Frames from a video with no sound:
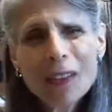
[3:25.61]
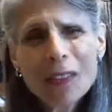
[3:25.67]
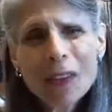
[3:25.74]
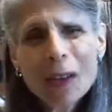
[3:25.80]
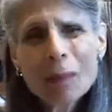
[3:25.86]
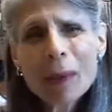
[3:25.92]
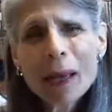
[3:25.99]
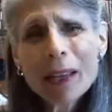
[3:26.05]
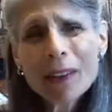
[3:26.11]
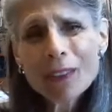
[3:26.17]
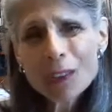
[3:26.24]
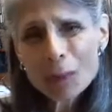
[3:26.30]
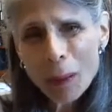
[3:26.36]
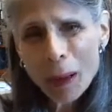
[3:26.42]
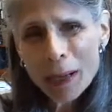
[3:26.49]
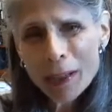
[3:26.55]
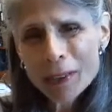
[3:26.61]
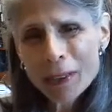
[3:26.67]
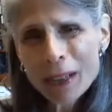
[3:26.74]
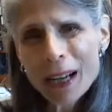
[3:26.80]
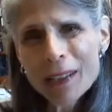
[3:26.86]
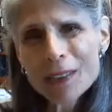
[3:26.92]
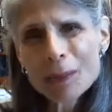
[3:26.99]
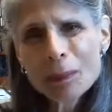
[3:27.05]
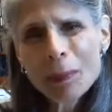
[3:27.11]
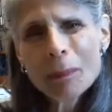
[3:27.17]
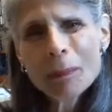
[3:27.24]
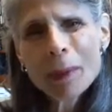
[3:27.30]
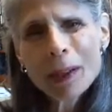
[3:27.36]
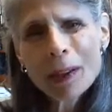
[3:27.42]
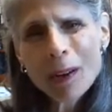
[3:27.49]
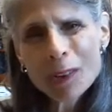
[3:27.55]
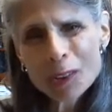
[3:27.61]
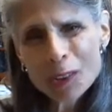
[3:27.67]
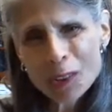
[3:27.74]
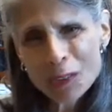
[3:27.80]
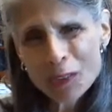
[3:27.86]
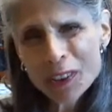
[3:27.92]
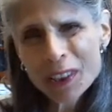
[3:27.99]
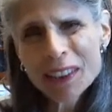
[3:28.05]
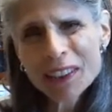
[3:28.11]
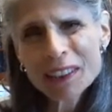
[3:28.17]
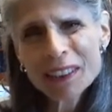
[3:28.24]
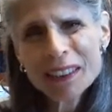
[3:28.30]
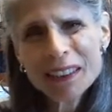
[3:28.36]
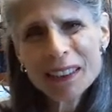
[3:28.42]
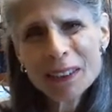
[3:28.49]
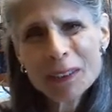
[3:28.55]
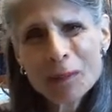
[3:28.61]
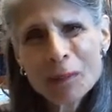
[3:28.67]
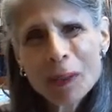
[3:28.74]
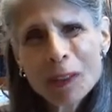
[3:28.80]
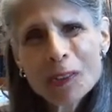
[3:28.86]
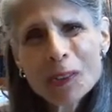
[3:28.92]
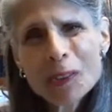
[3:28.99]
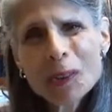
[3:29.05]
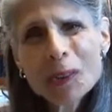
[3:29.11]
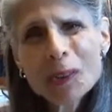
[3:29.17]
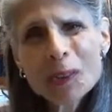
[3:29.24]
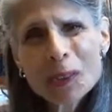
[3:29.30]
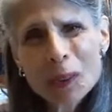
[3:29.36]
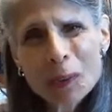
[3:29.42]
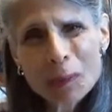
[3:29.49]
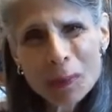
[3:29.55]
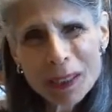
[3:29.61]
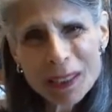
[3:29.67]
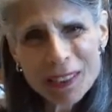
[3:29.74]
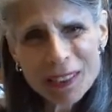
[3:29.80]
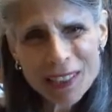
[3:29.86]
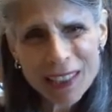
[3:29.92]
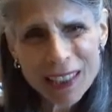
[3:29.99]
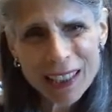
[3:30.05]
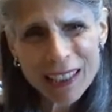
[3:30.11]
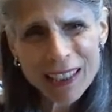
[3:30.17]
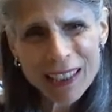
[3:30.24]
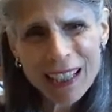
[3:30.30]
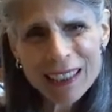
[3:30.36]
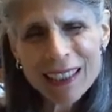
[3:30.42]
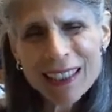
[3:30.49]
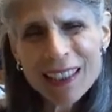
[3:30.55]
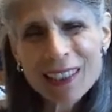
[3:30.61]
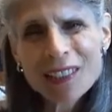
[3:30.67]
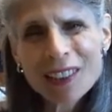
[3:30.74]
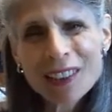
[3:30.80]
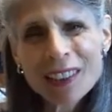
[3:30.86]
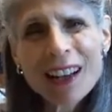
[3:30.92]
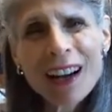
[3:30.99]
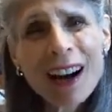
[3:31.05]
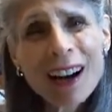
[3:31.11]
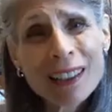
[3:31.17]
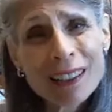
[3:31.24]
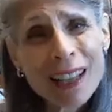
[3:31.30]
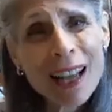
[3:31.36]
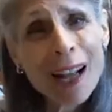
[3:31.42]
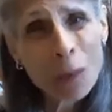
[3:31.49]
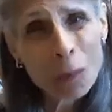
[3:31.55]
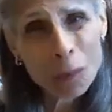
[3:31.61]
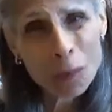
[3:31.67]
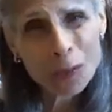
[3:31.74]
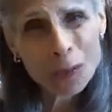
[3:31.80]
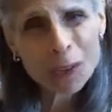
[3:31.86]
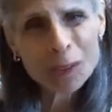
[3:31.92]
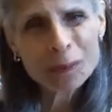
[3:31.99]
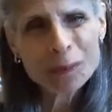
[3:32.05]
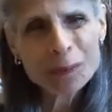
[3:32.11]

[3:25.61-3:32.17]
that may inspire us, but may also feel much too simplistic and even unhelpful.